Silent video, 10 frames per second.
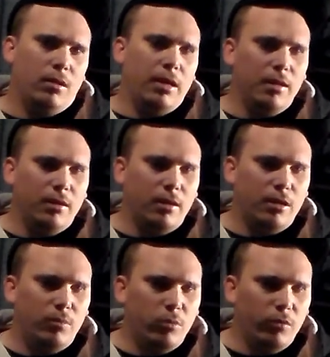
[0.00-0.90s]
Anything I
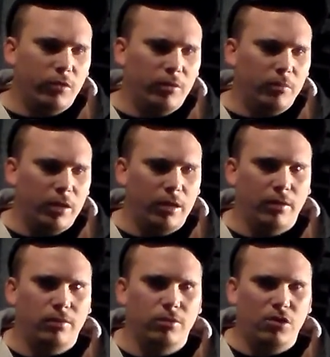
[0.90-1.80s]
can improve on by
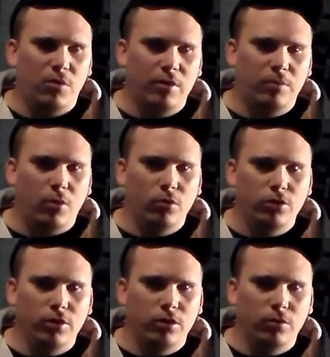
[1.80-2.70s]

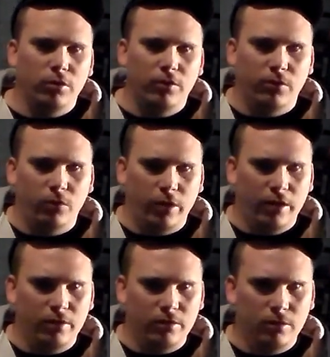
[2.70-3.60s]
approaching you in different
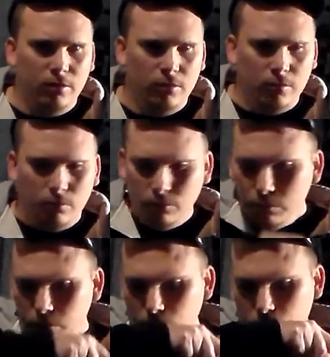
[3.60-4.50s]
ways?
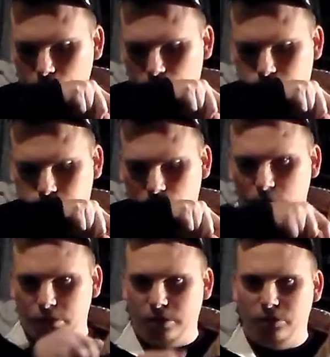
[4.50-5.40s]

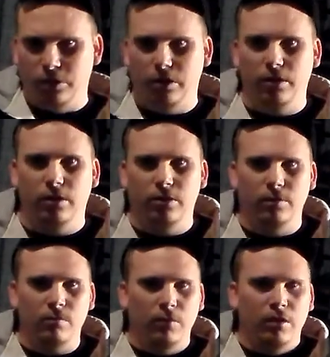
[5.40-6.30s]
Excuse me. And there's
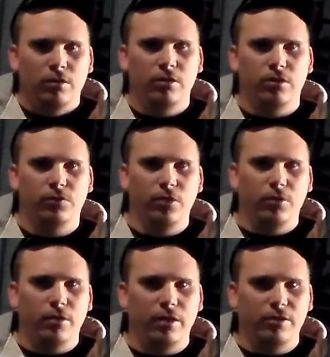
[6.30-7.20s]
just a few
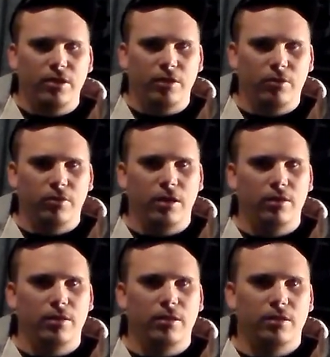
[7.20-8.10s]
things here and there
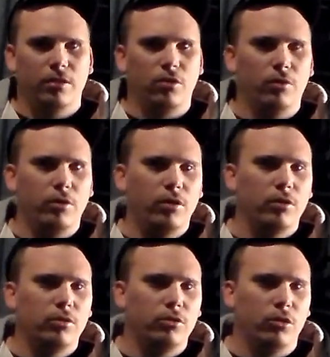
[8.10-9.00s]
that they said, oh, you
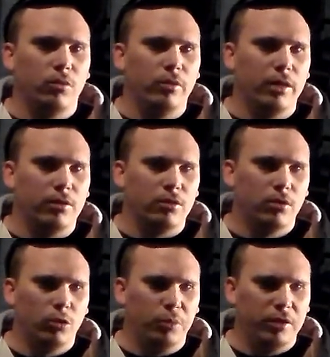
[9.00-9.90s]
can do this
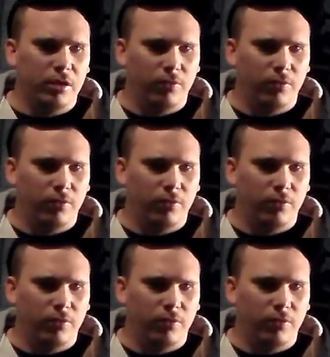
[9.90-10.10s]
a little bit